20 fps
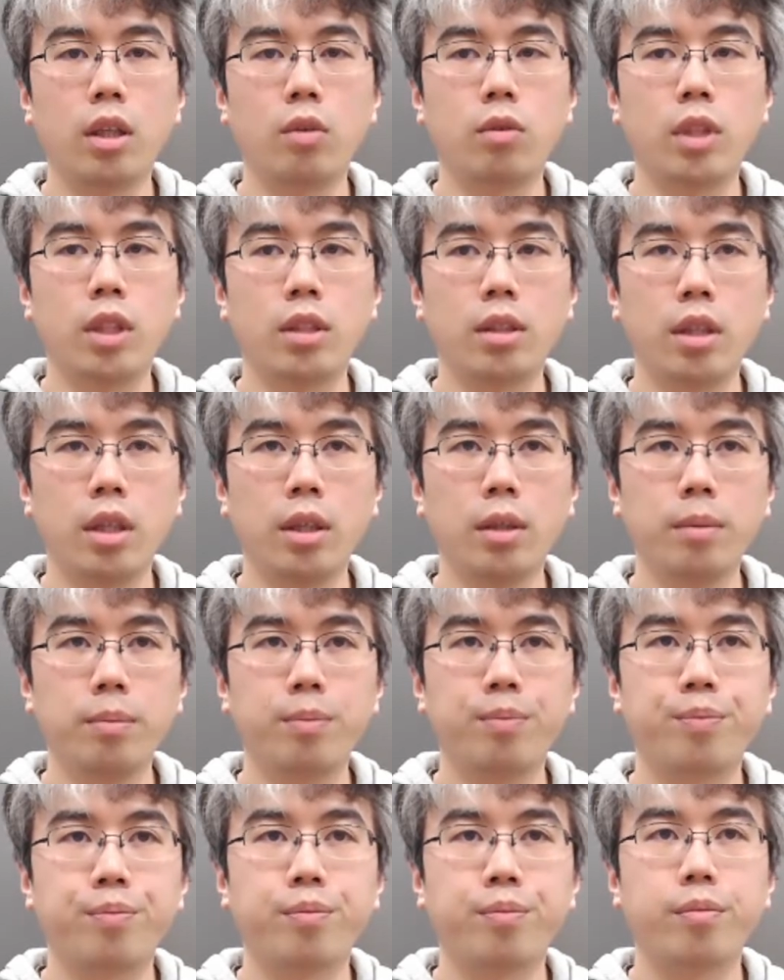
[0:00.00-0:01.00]
to our
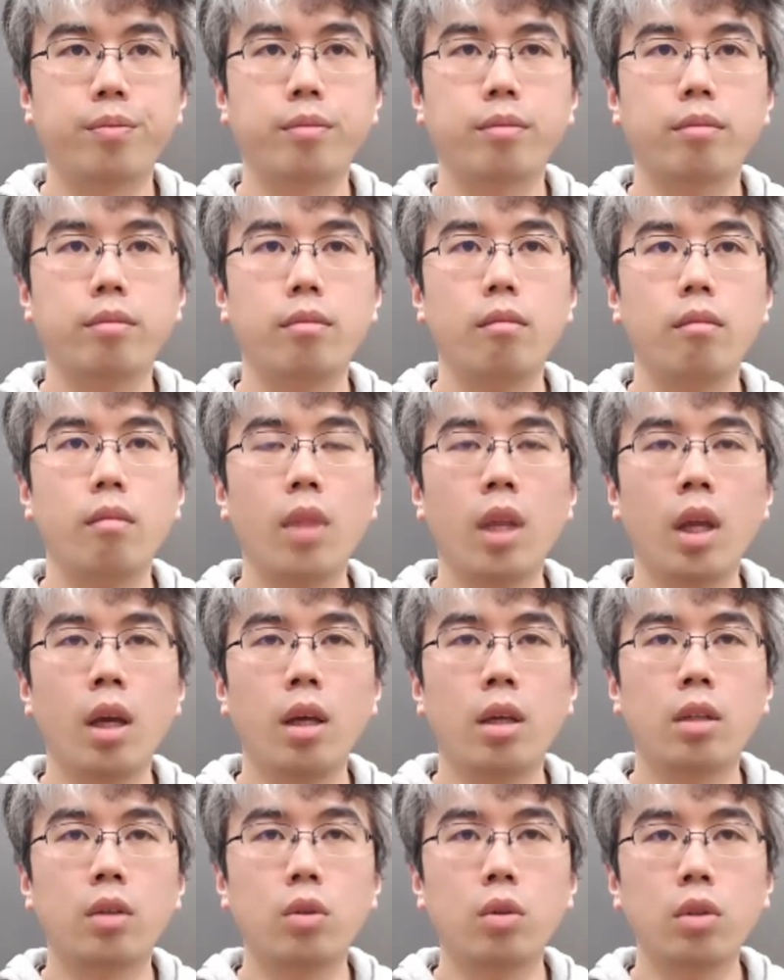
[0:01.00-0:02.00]
system as is,
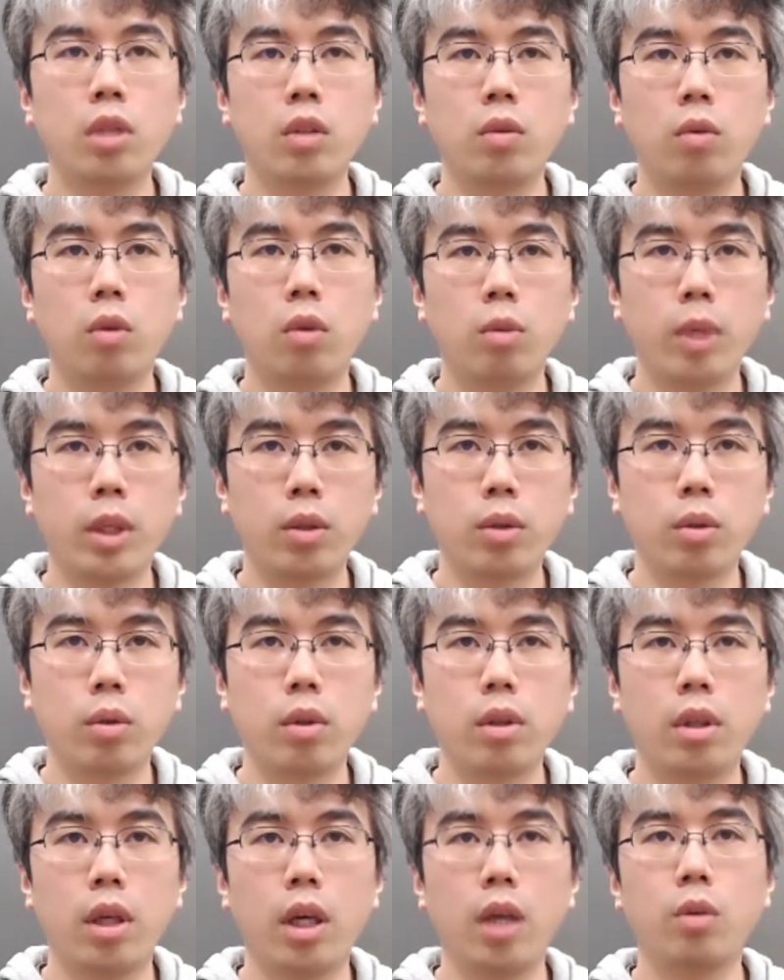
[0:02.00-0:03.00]
but we
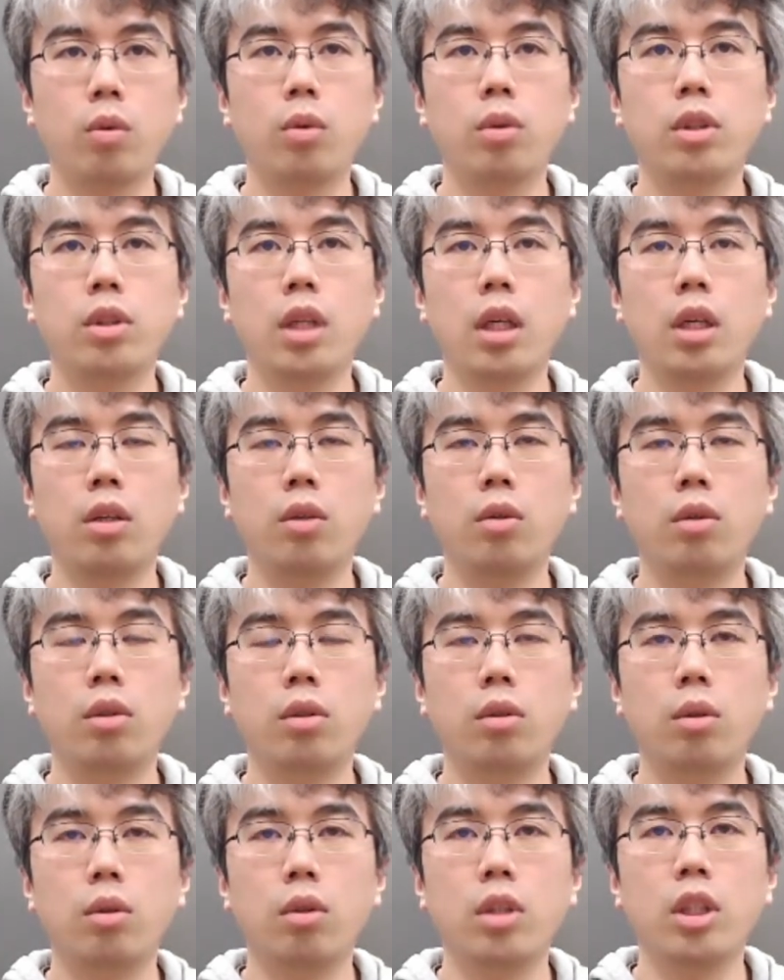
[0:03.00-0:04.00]
decided to use it with
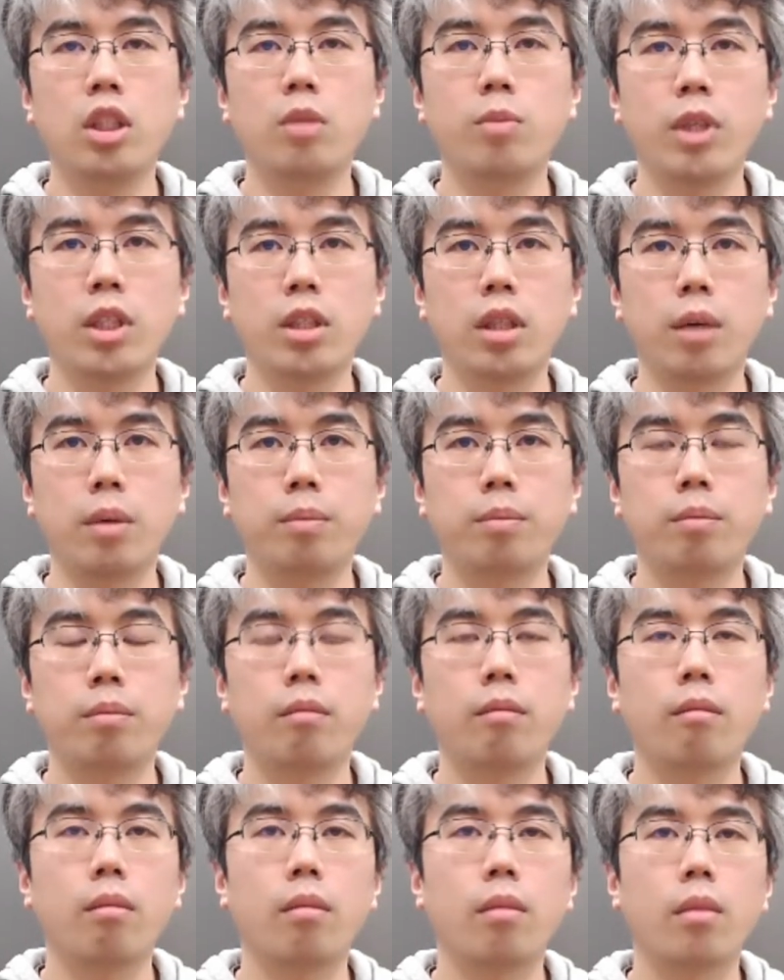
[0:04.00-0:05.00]
a slightly different
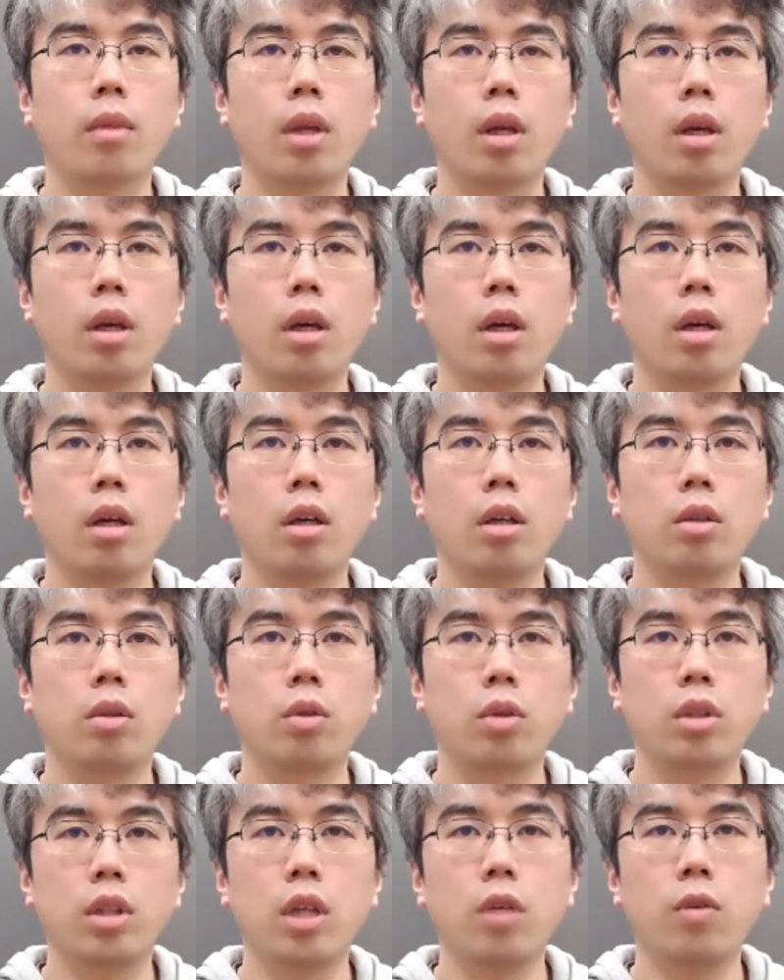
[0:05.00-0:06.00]
format.
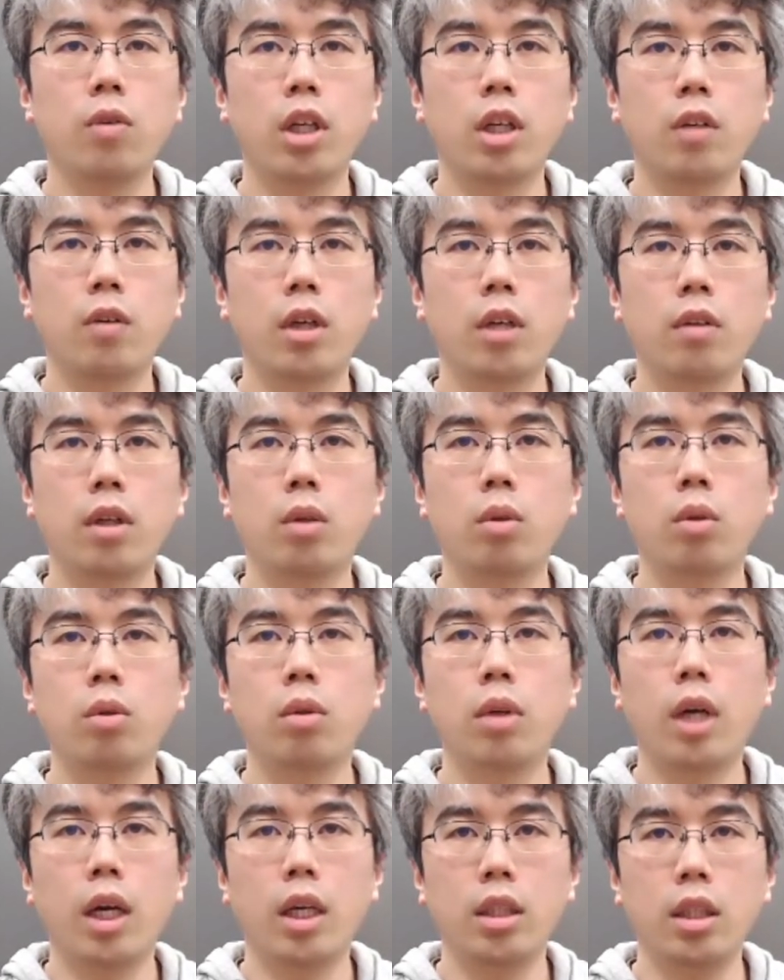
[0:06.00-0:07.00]
We
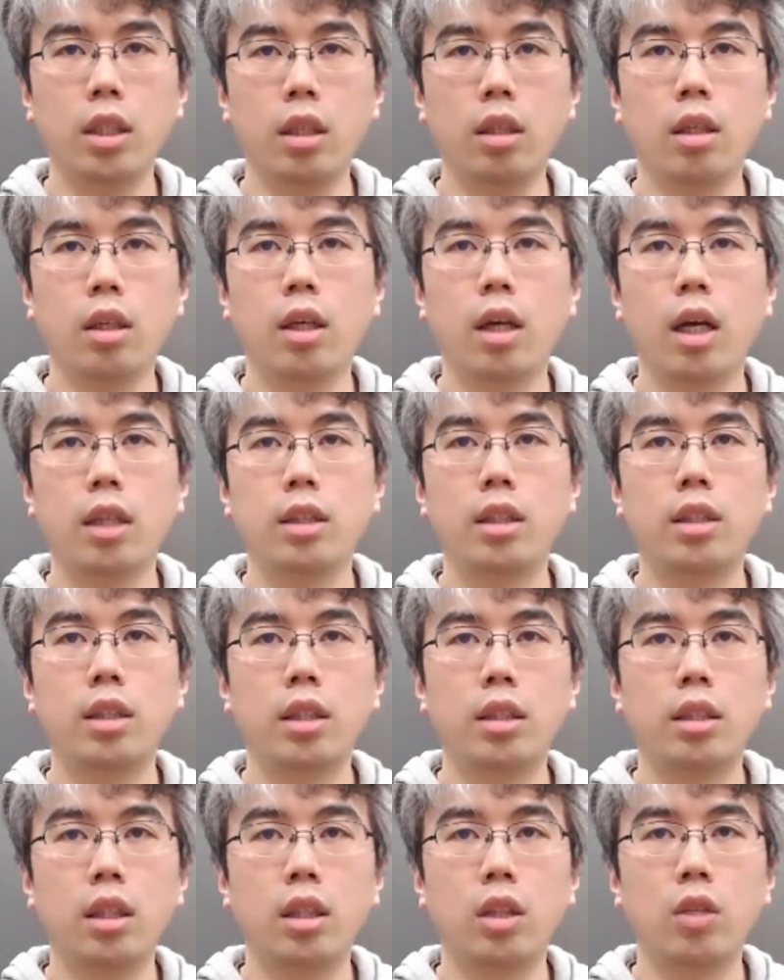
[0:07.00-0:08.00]
decided to name
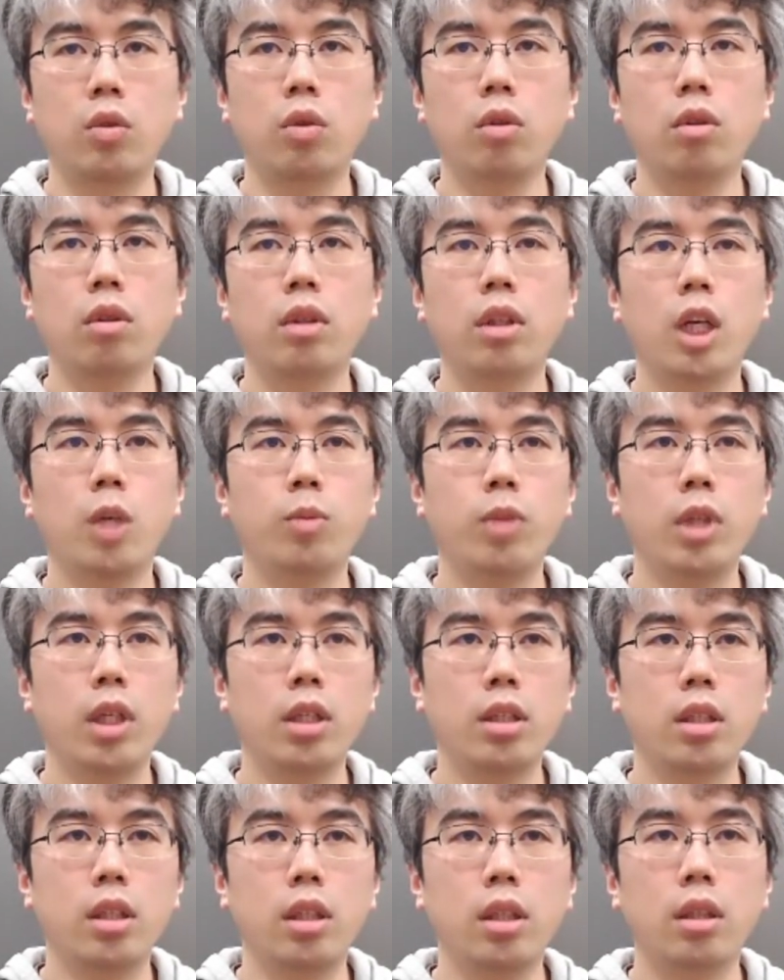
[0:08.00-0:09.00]
this ID and
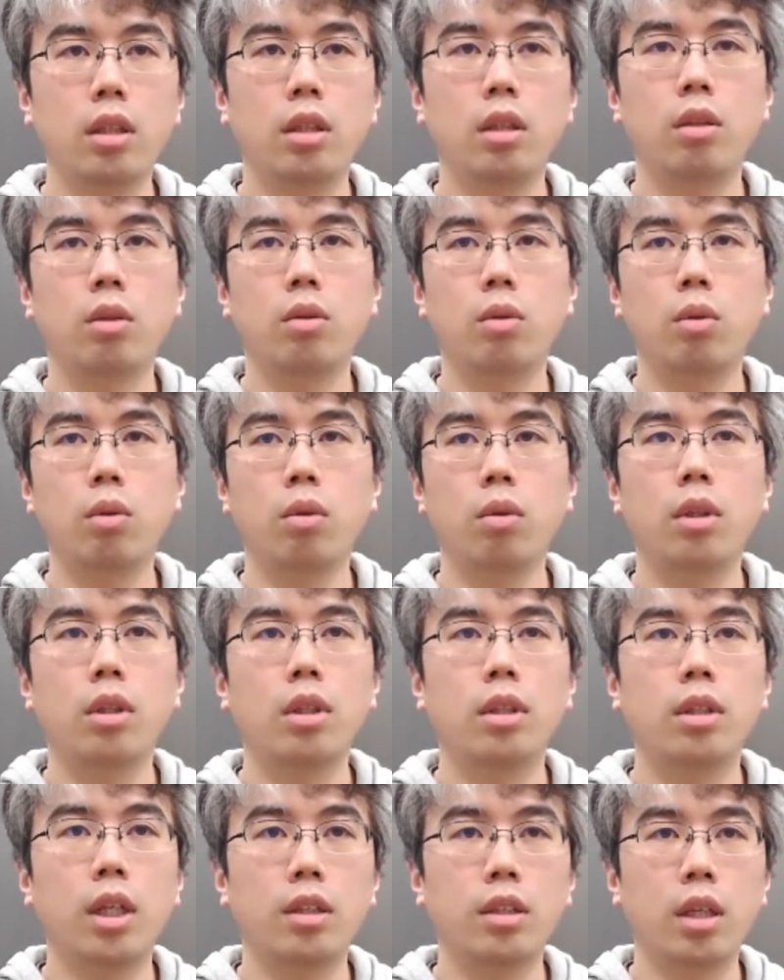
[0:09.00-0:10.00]
ID
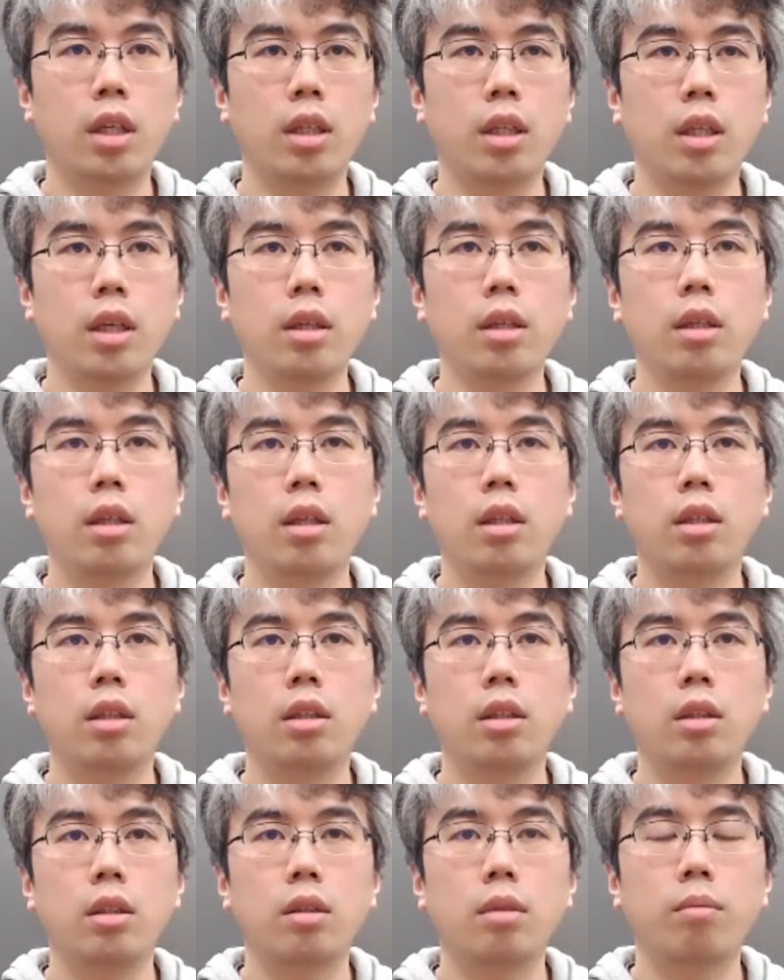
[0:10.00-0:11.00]
generator as
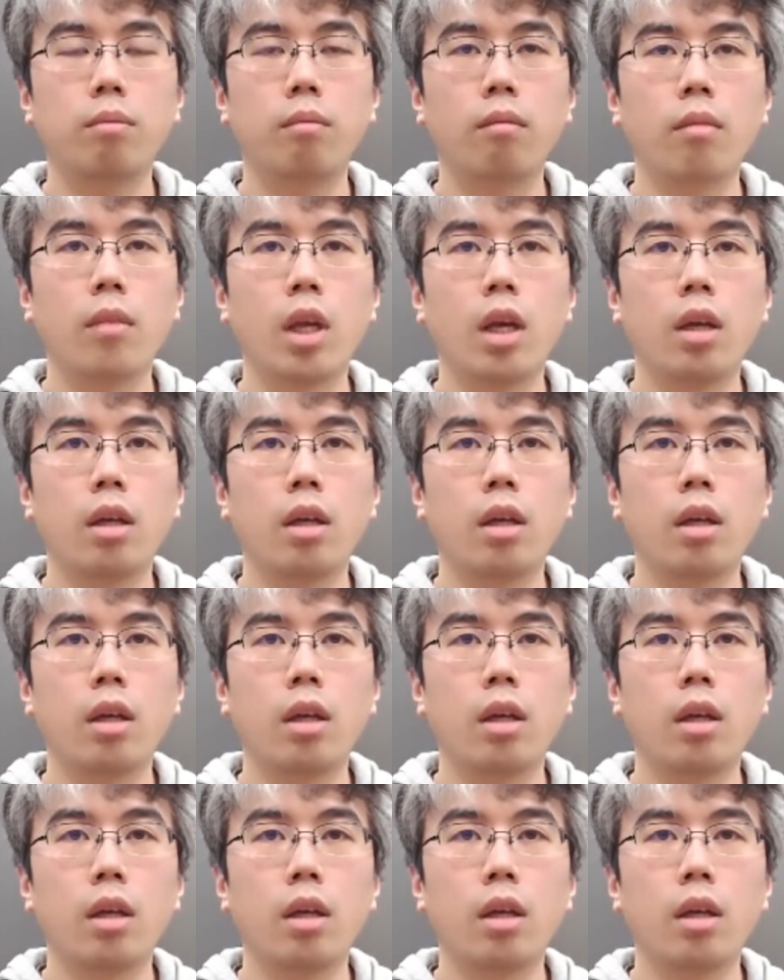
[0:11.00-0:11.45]
MIG.